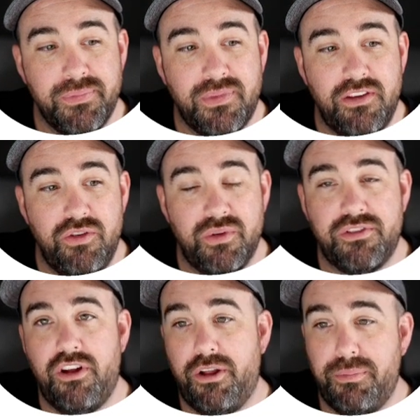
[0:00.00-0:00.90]
you
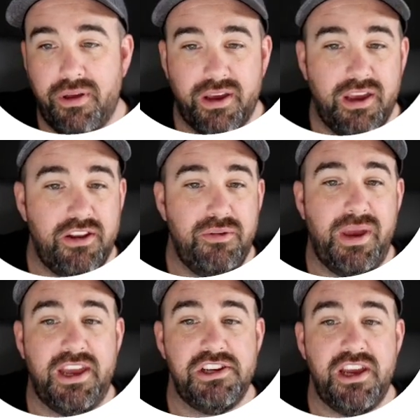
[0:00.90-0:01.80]
install a plugin, you make
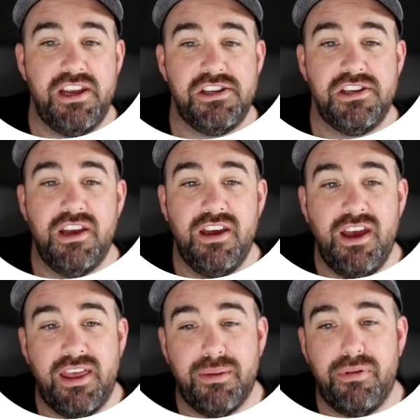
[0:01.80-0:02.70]
a change,
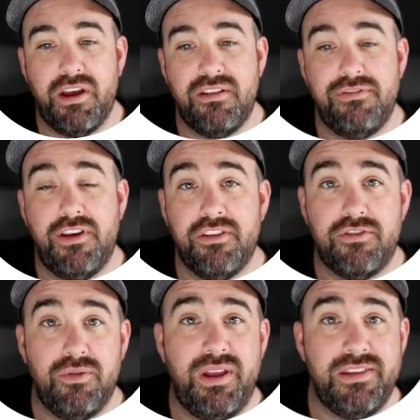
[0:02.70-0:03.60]
and the plugin fails
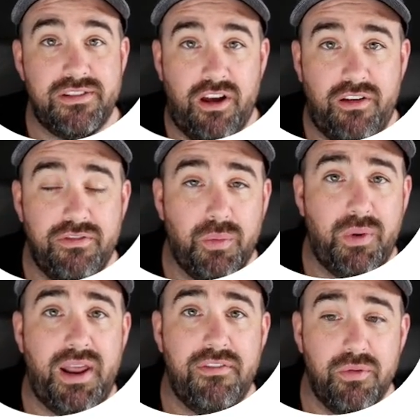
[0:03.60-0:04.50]
to install for
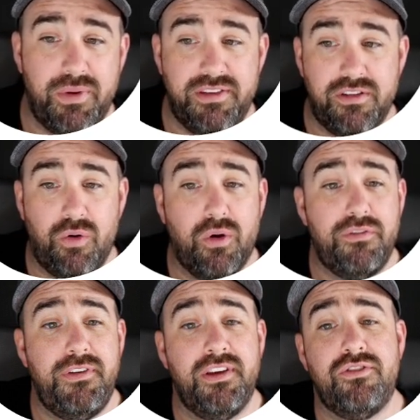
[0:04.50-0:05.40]
whatever reason, or it
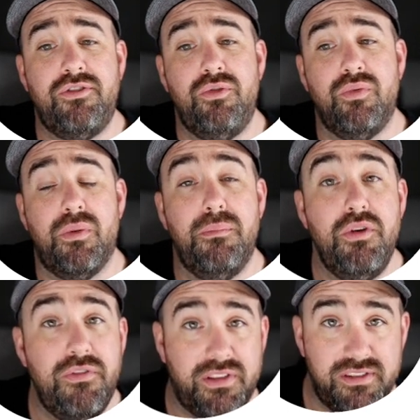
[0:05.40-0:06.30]
fails to remove
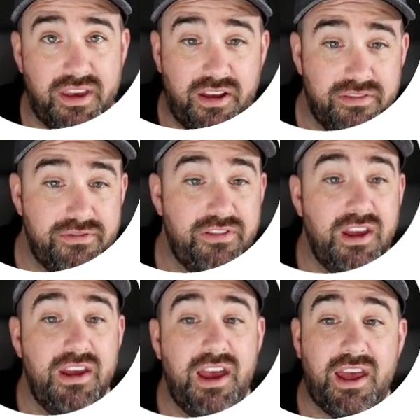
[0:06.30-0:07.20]
itself.
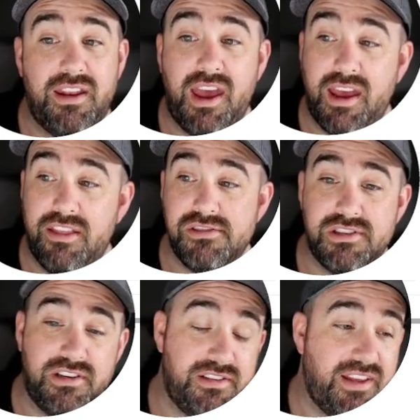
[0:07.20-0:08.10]
And hey, there's
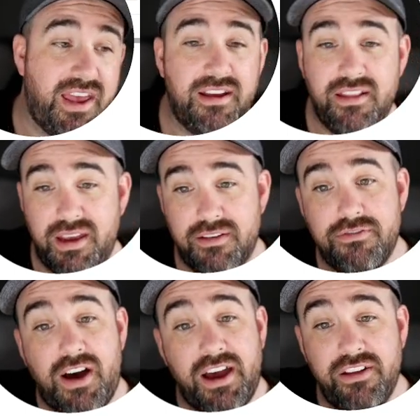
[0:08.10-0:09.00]
a dangling
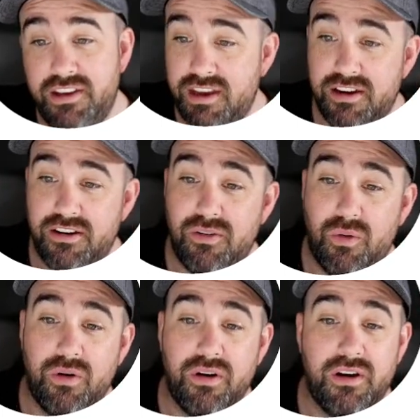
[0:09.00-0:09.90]
file here,
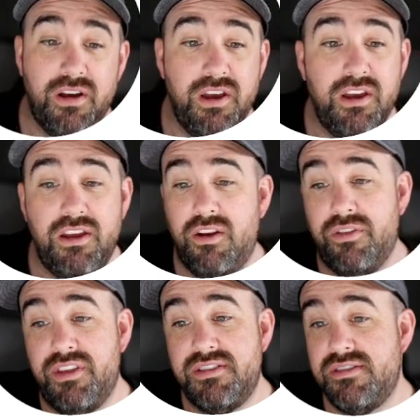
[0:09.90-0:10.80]
or you know
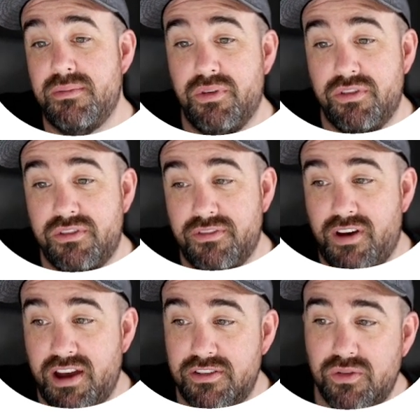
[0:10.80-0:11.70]
this symbol is
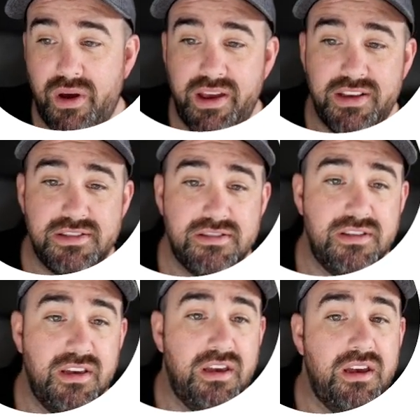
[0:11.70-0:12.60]
defined twice,
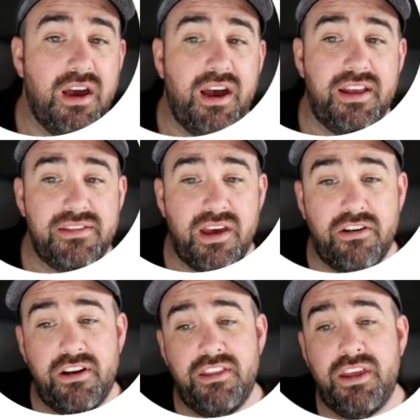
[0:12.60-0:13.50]
uh, etc.
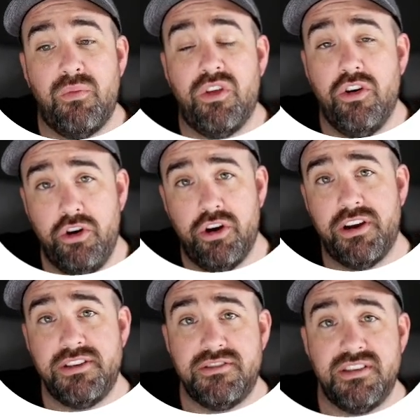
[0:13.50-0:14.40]
And I think with
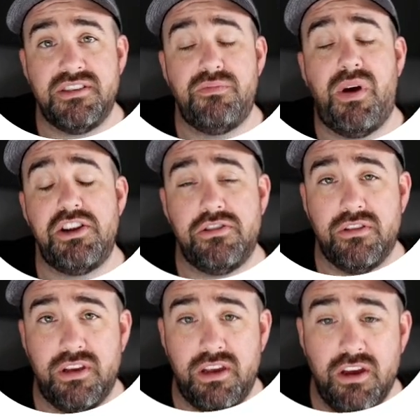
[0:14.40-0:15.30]
hooks,
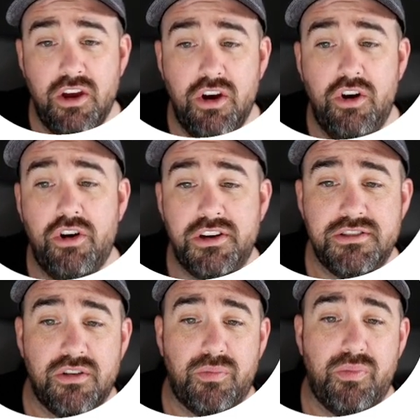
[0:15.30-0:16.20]
especially, hooks
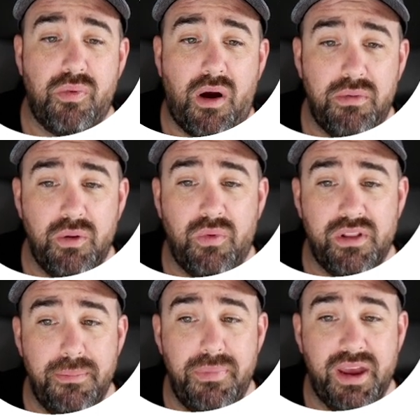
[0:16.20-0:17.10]
are probably one of the
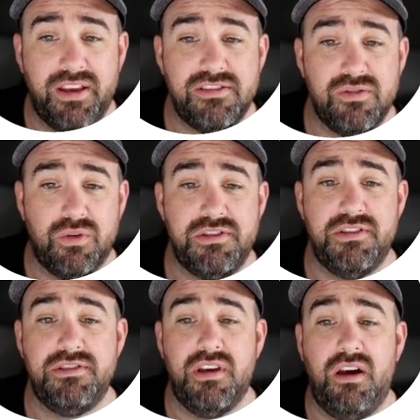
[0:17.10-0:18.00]
biggest
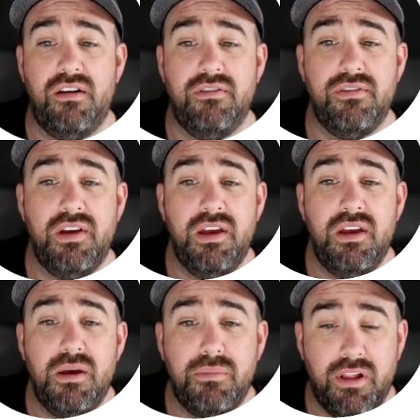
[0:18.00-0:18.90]
sources of
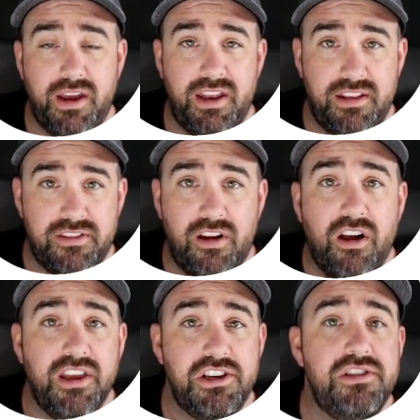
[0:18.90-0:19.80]
Plugin install
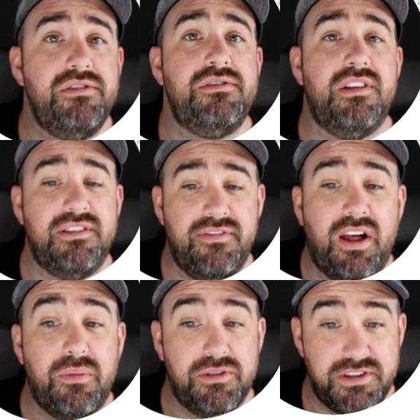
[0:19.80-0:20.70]
issues that
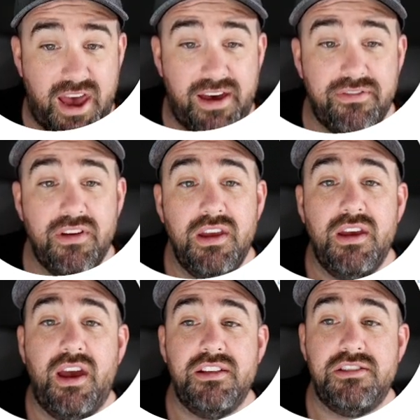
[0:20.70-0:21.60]
developers have.
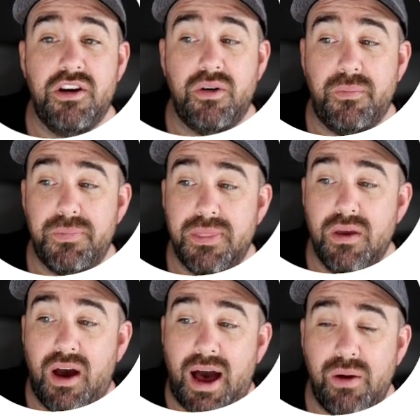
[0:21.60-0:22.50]
And so
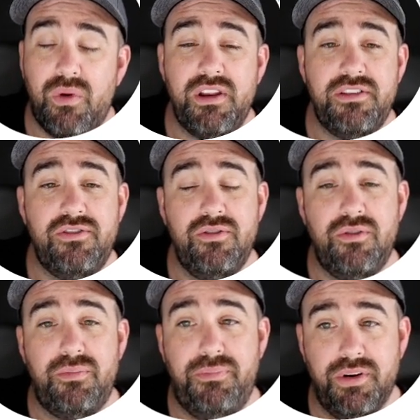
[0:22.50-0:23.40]
I wanted
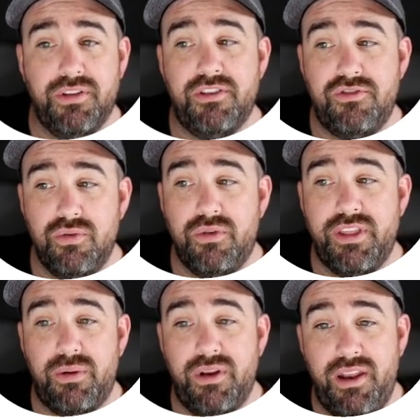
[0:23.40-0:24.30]
to build a tool that
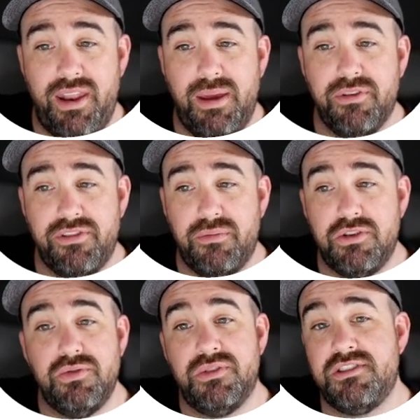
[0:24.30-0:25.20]
would enable someone
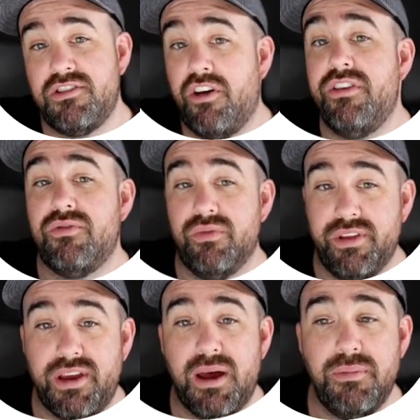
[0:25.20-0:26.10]
to install this really
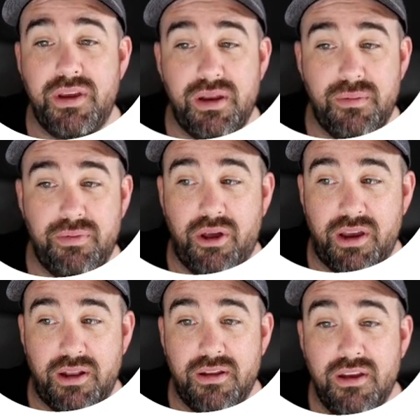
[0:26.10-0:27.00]
complicated
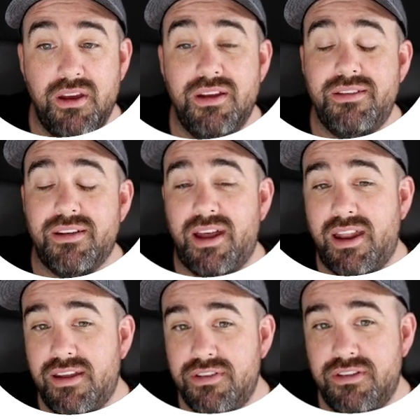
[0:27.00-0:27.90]
plugin to not
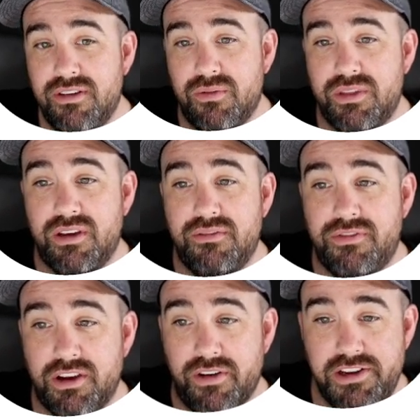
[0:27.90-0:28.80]
have to deal with the
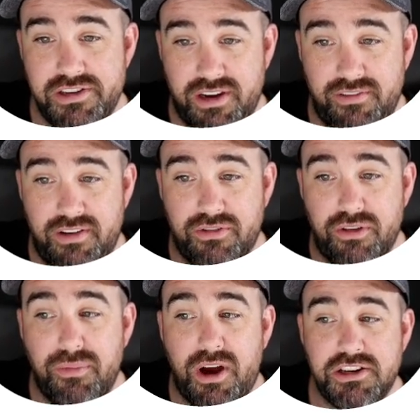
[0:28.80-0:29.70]
configuration of it for their
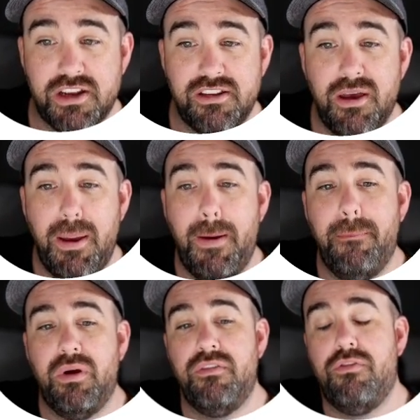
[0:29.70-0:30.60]
project,
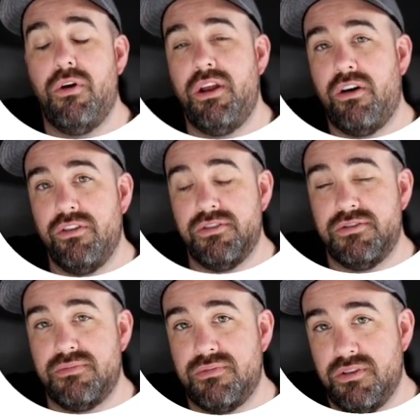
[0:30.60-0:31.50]
but avoid all those
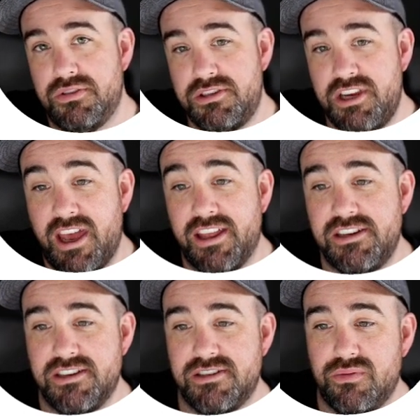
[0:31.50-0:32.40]
those
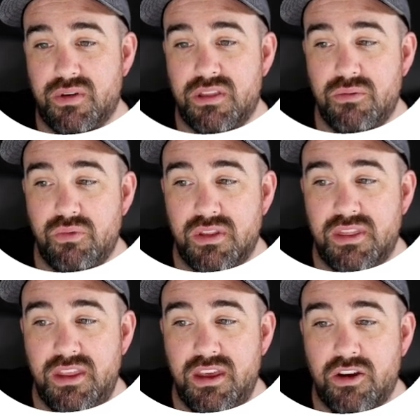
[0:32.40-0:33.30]
challenges with with
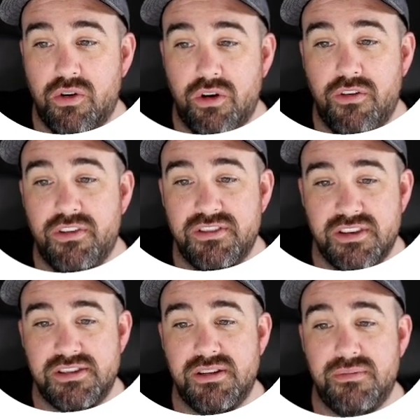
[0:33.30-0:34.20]
the Cordova
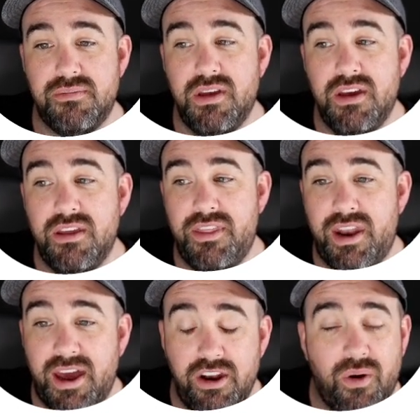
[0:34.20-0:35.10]
system that
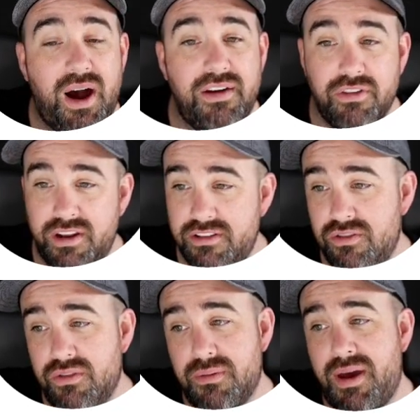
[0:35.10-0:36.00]
I know I've run into
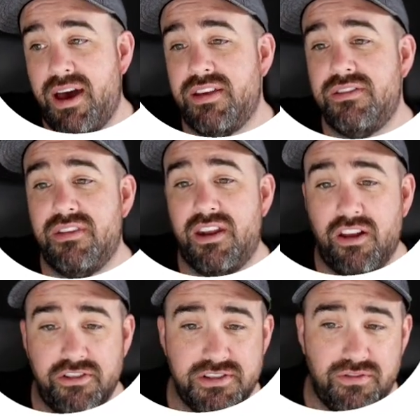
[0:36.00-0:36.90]
in the past, that
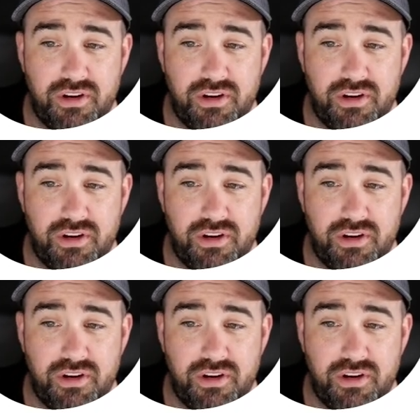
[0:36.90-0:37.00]
others have run